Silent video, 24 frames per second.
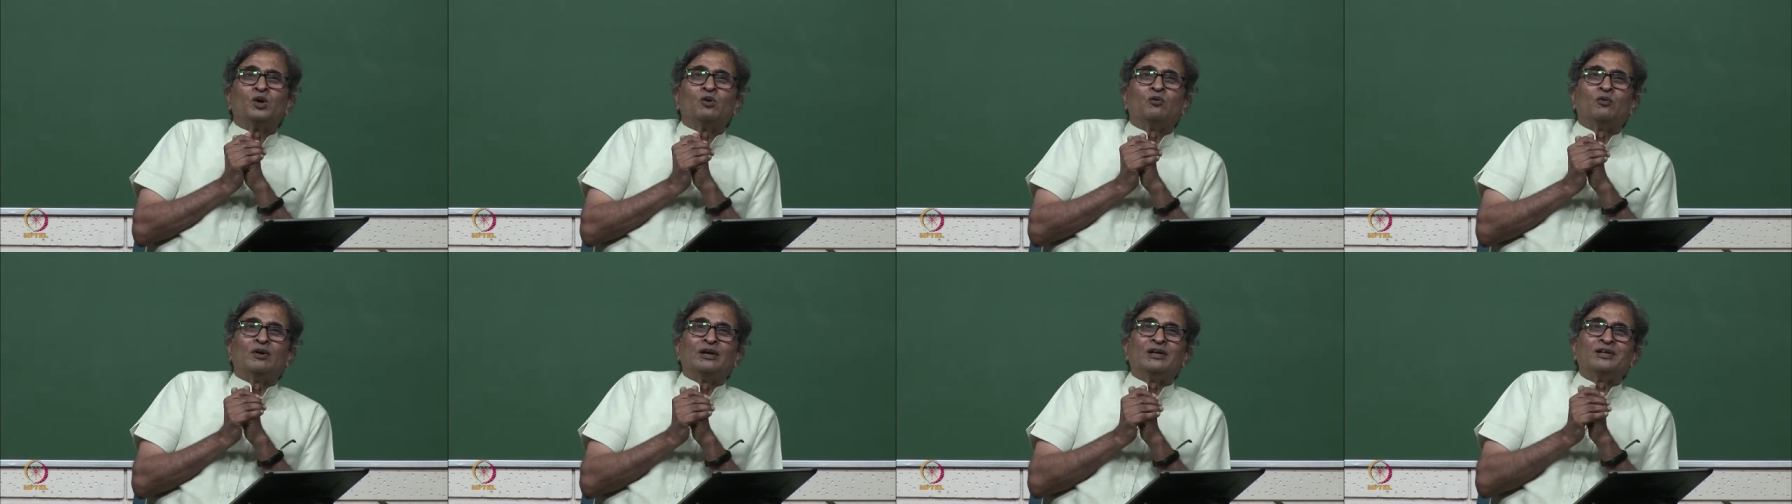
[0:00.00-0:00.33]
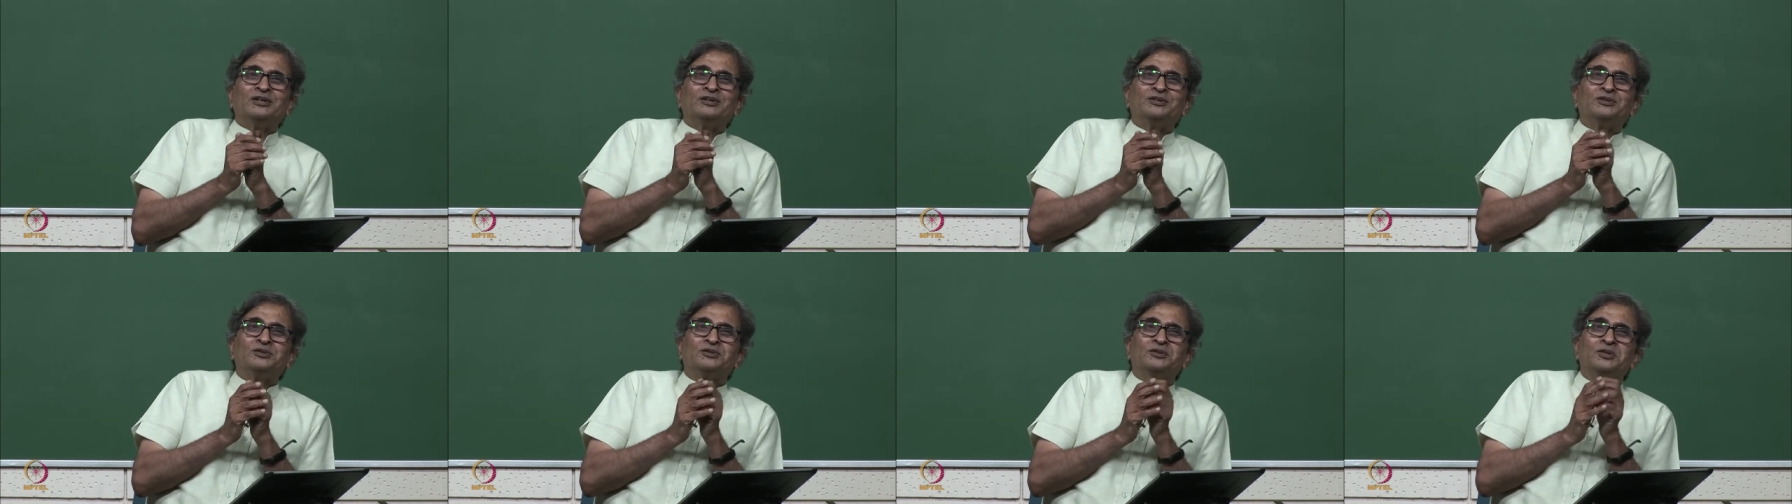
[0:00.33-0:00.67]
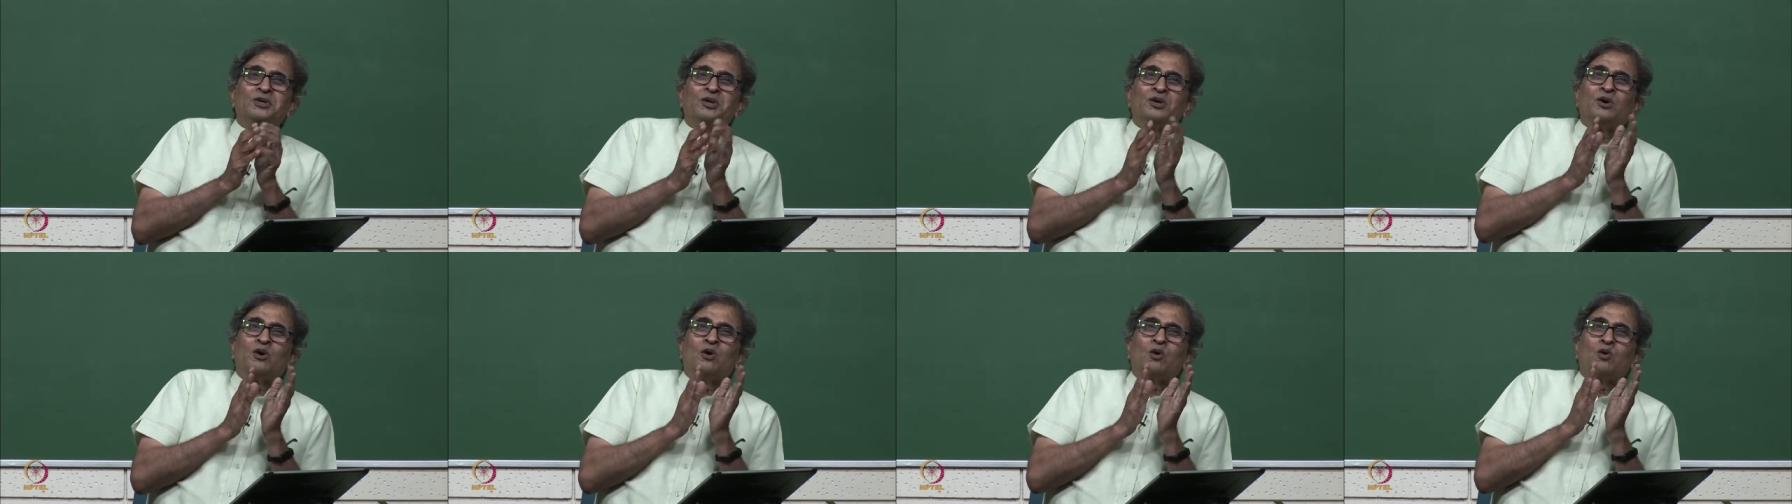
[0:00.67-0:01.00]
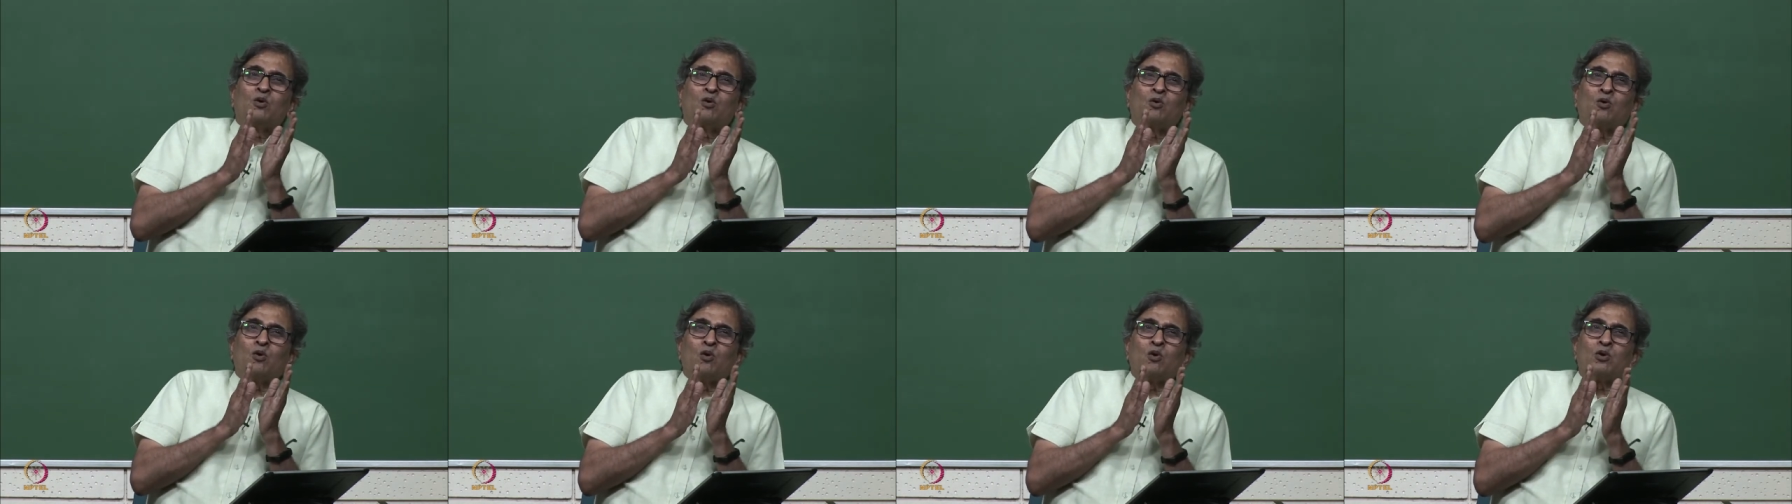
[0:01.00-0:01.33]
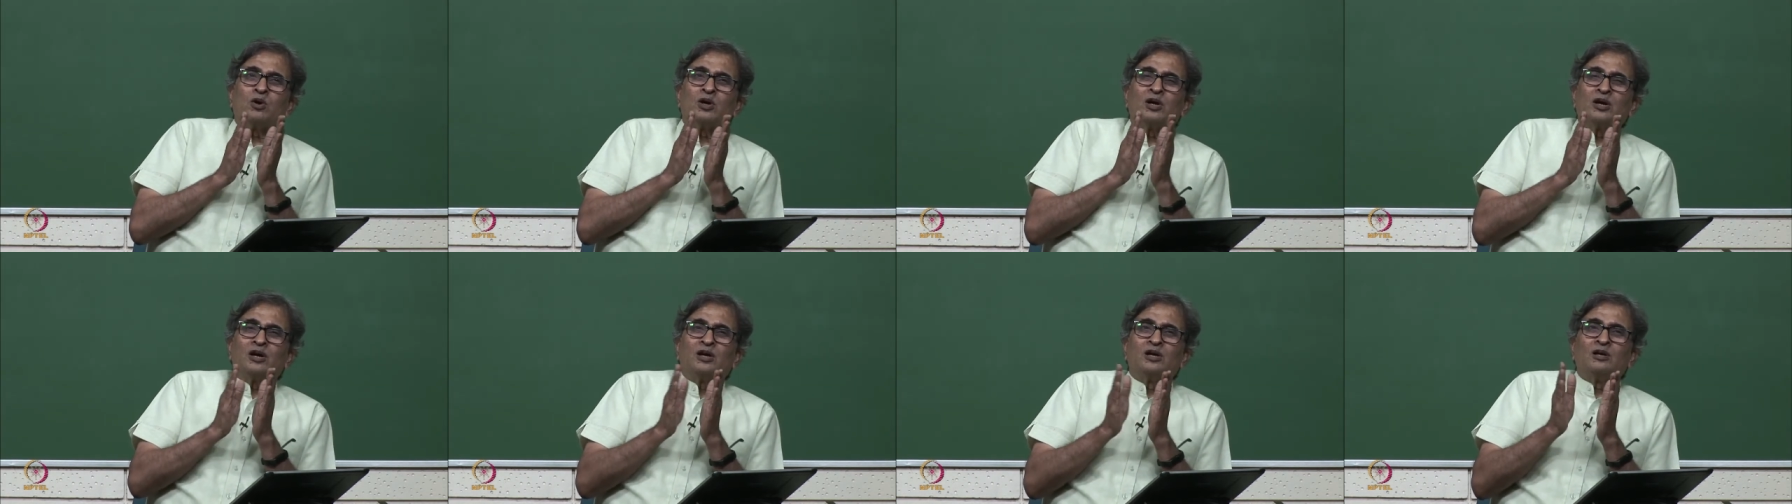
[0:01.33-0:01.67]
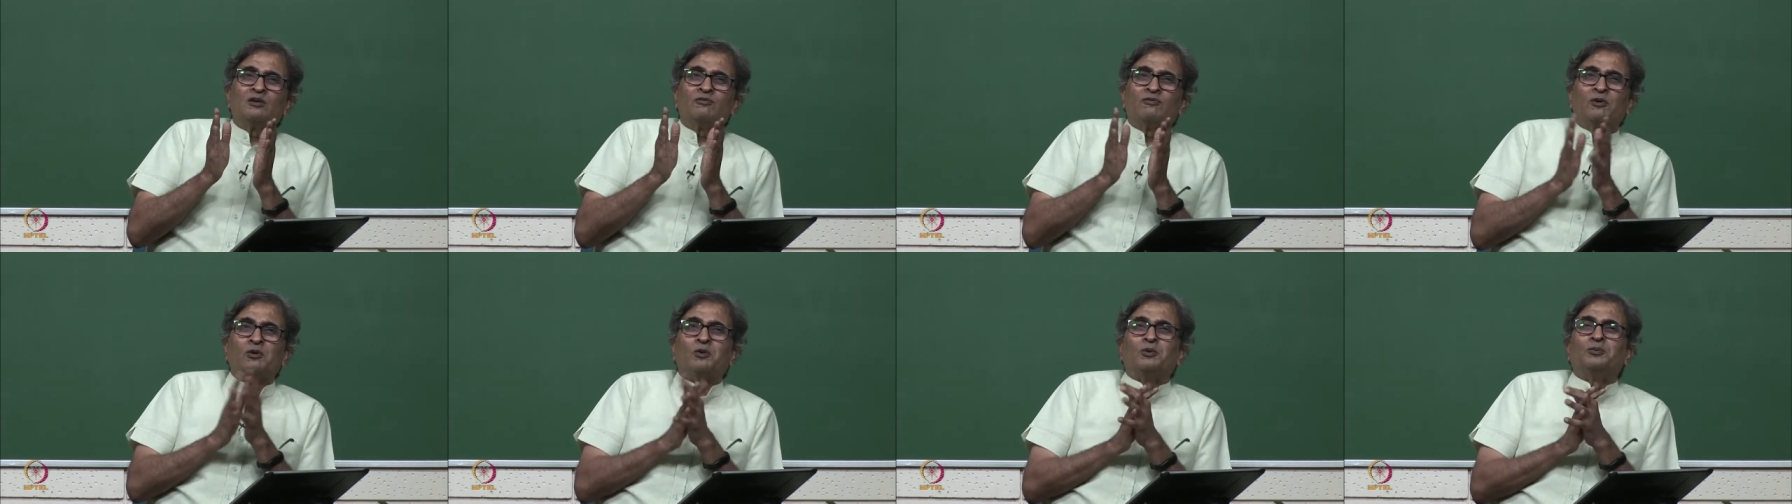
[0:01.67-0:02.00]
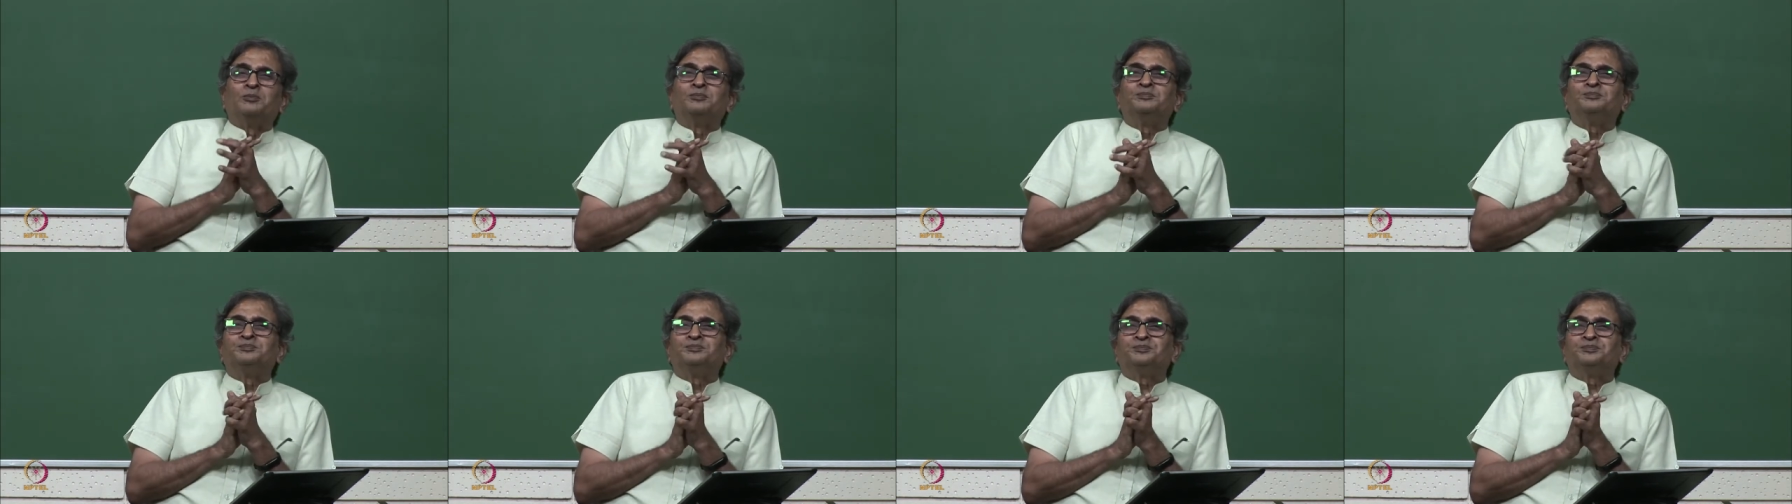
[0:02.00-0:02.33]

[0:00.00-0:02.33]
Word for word: one is co-current flow